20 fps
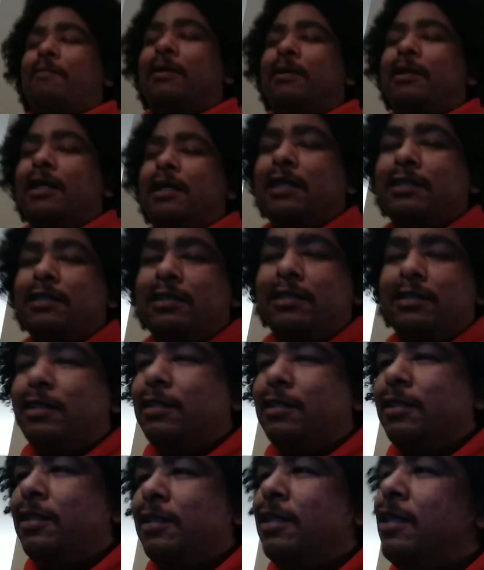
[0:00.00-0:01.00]
But that's
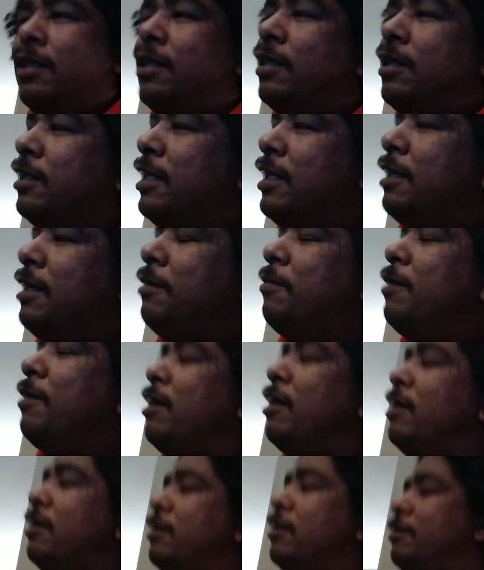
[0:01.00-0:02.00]
the thing.
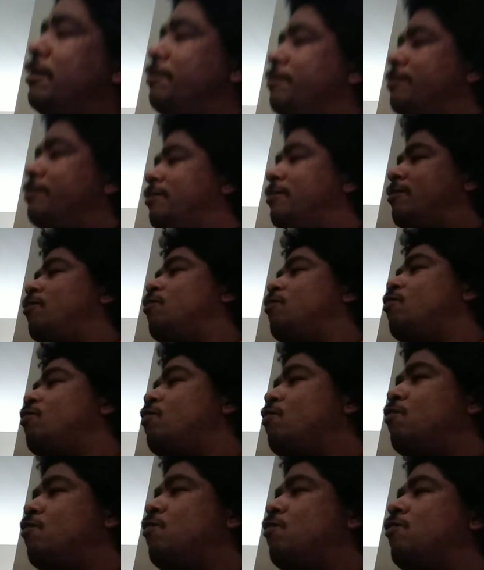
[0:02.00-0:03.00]
But um,
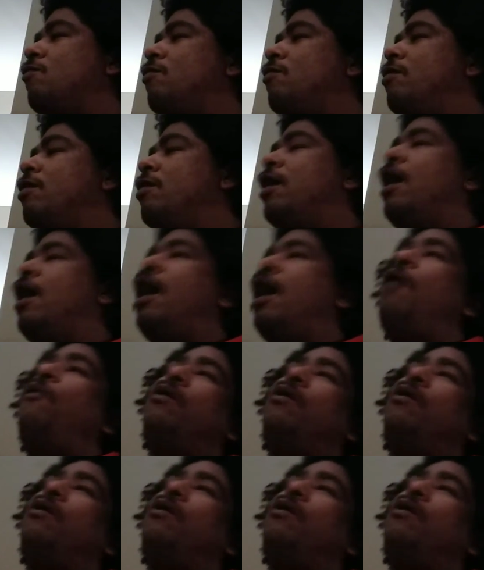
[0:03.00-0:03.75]
I